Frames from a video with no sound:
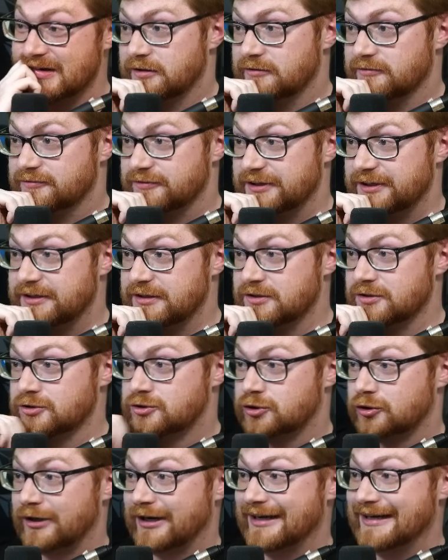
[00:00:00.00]
Fling
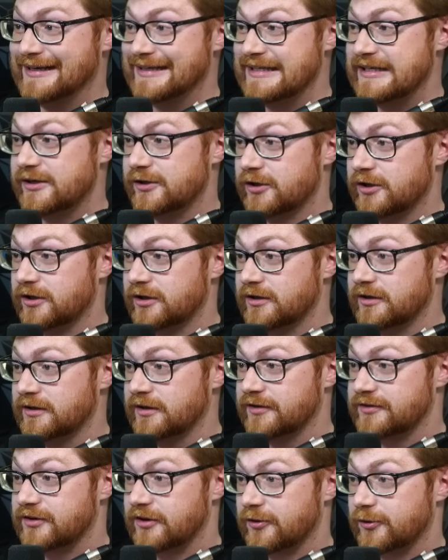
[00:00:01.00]
Trainer,
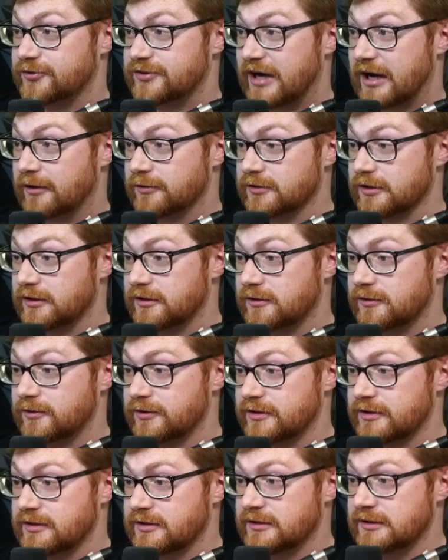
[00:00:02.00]
that's another
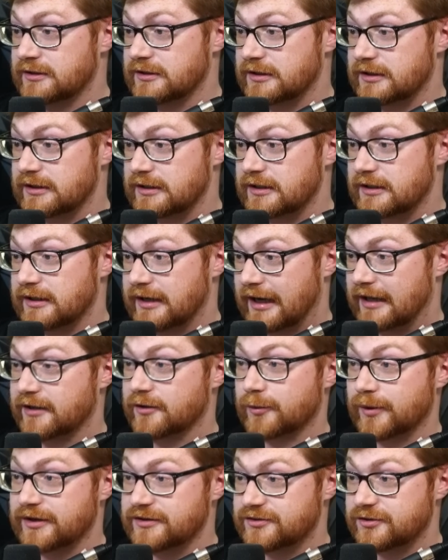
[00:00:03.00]
download. Uh, Alan
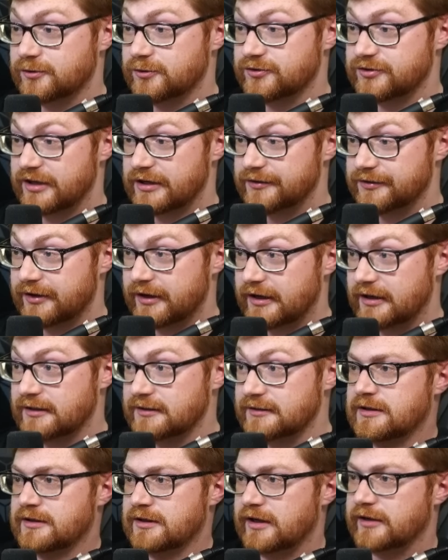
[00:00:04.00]
Wake 2 is down there.
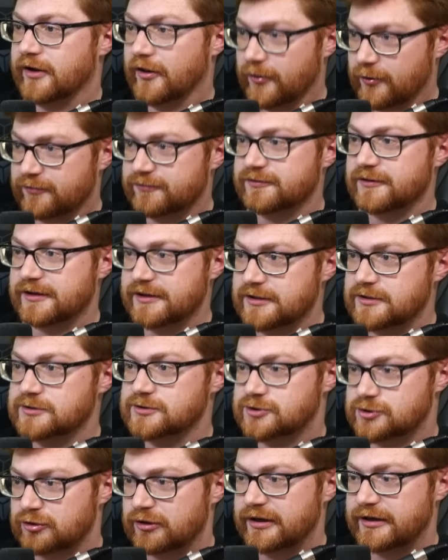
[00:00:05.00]
Another Fling
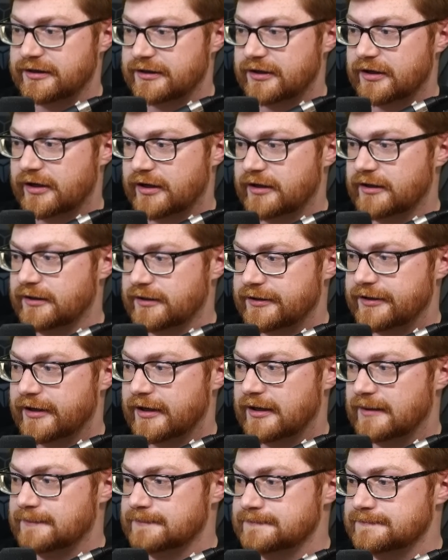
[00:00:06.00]
Trainer,
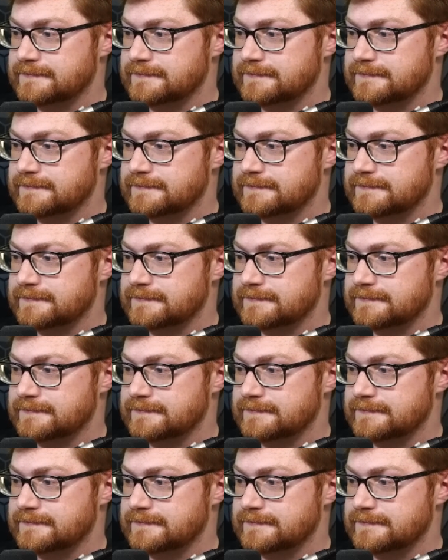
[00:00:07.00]
yep.